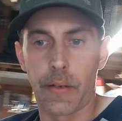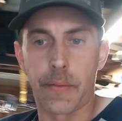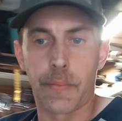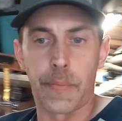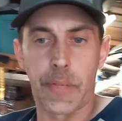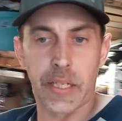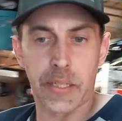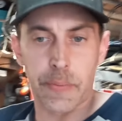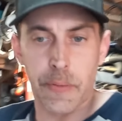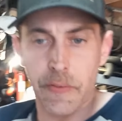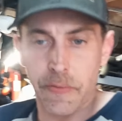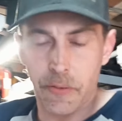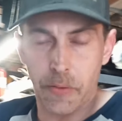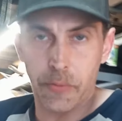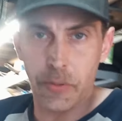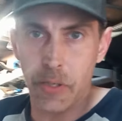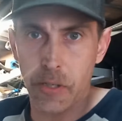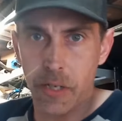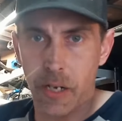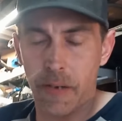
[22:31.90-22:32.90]
makes me feel
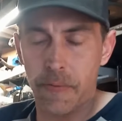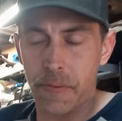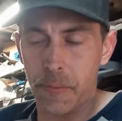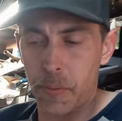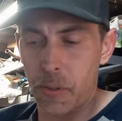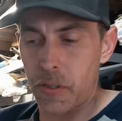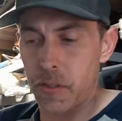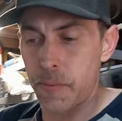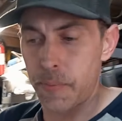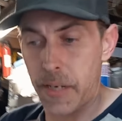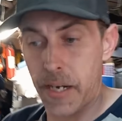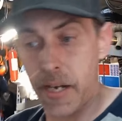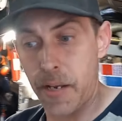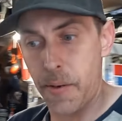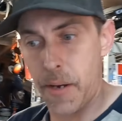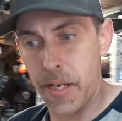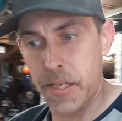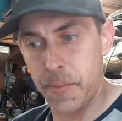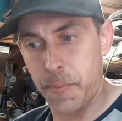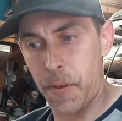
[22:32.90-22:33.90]
real comfortable. But
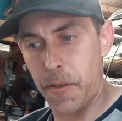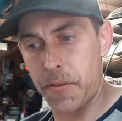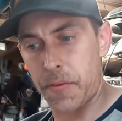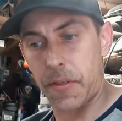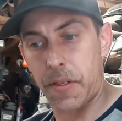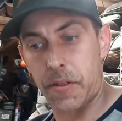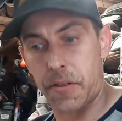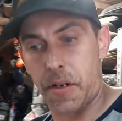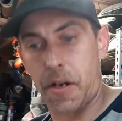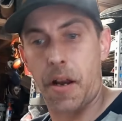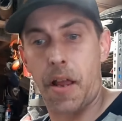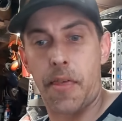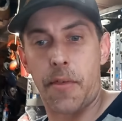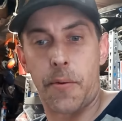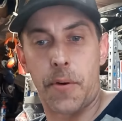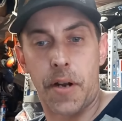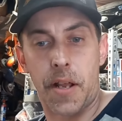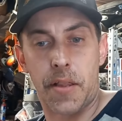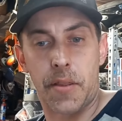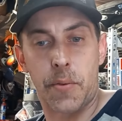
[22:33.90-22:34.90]
anyway, supposedly there's another
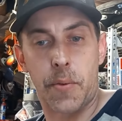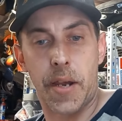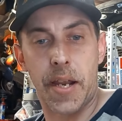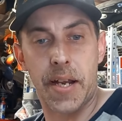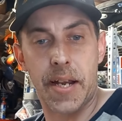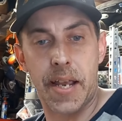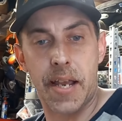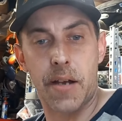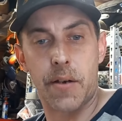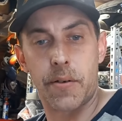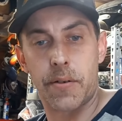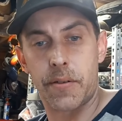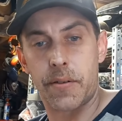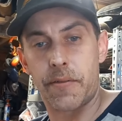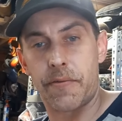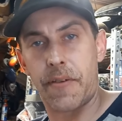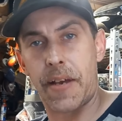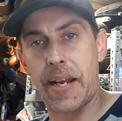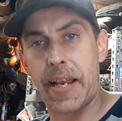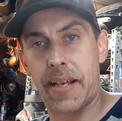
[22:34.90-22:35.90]
one on the way now.
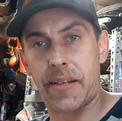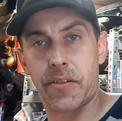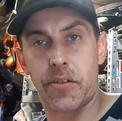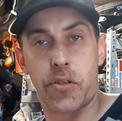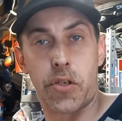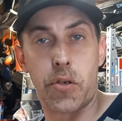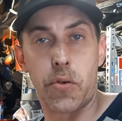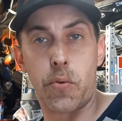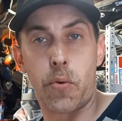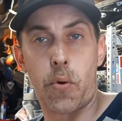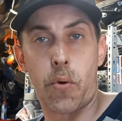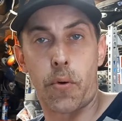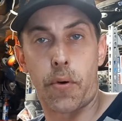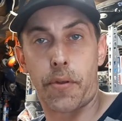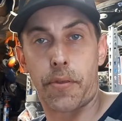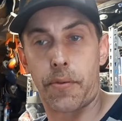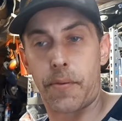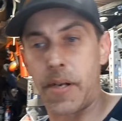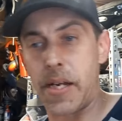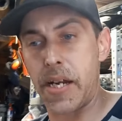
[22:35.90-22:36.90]
FedEx two or
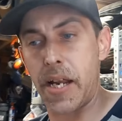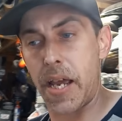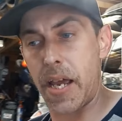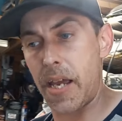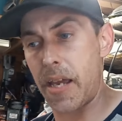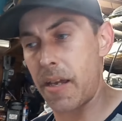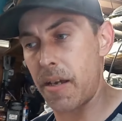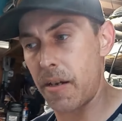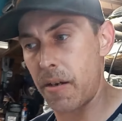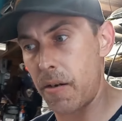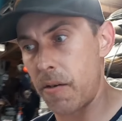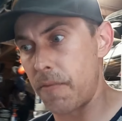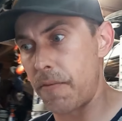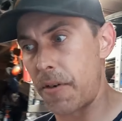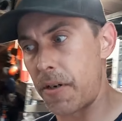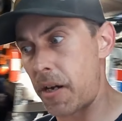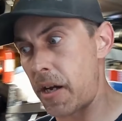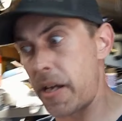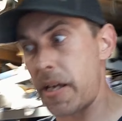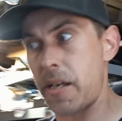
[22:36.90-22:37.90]
three day
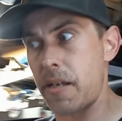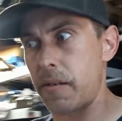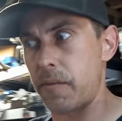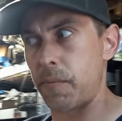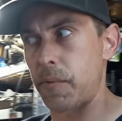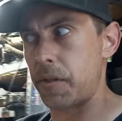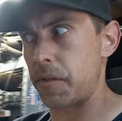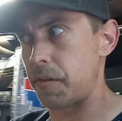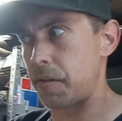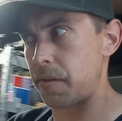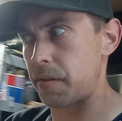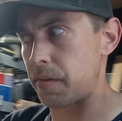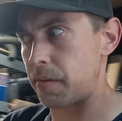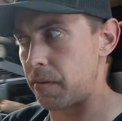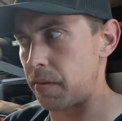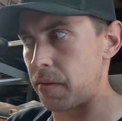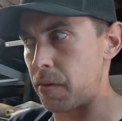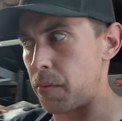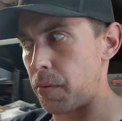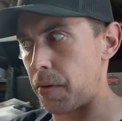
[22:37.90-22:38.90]
overnight, which
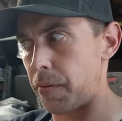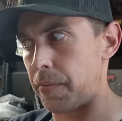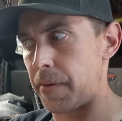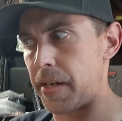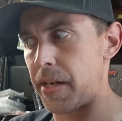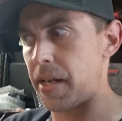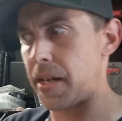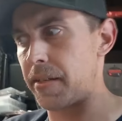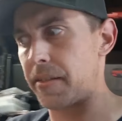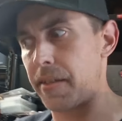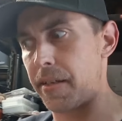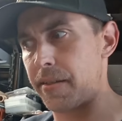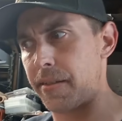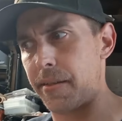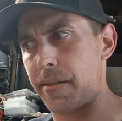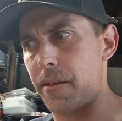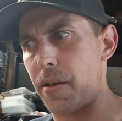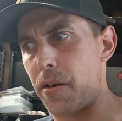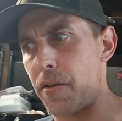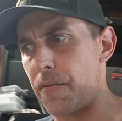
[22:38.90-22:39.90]
two or three days
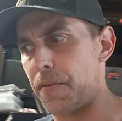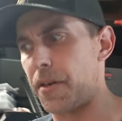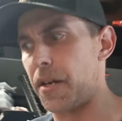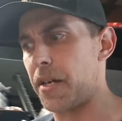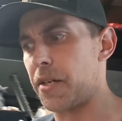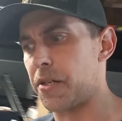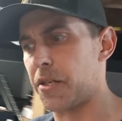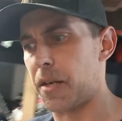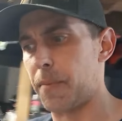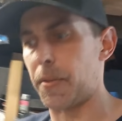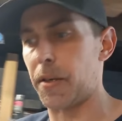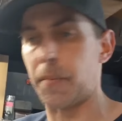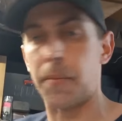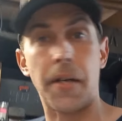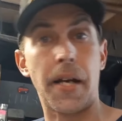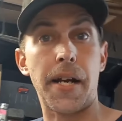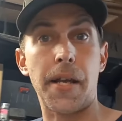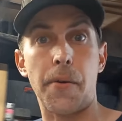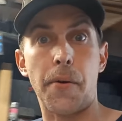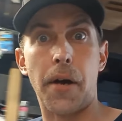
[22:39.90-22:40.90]
isn't overnight shipping.
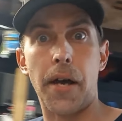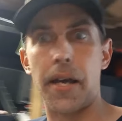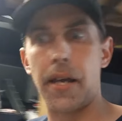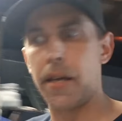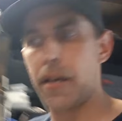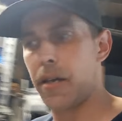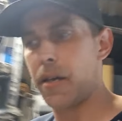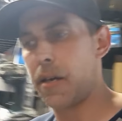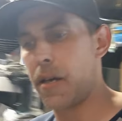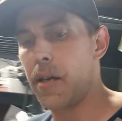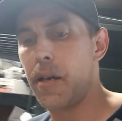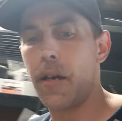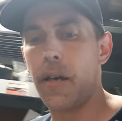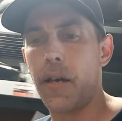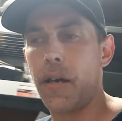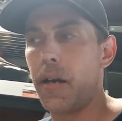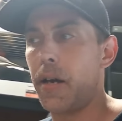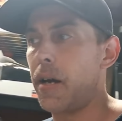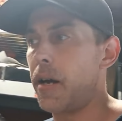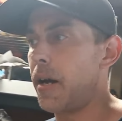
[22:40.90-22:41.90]
But anyway,
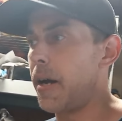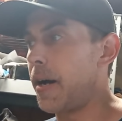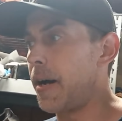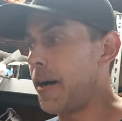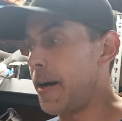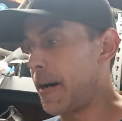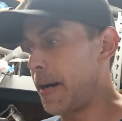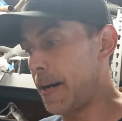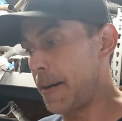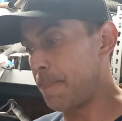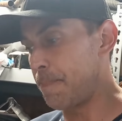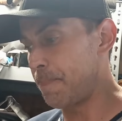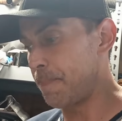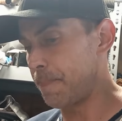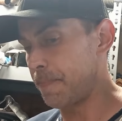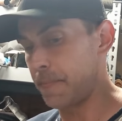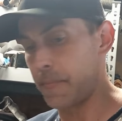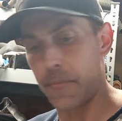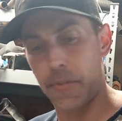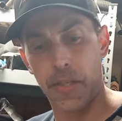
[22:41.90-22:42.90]
um,
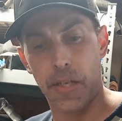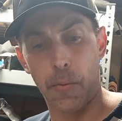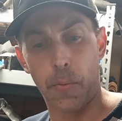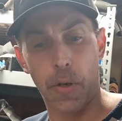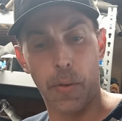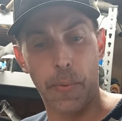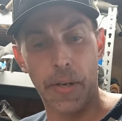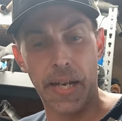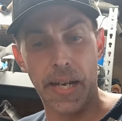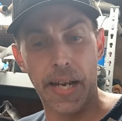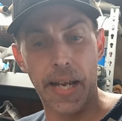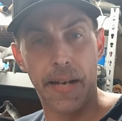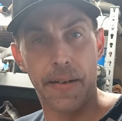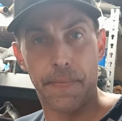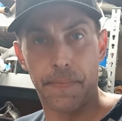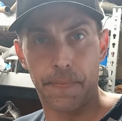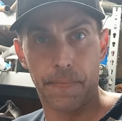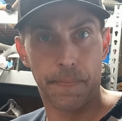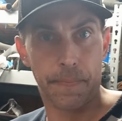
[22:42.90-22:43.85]
let's see, what did we get in?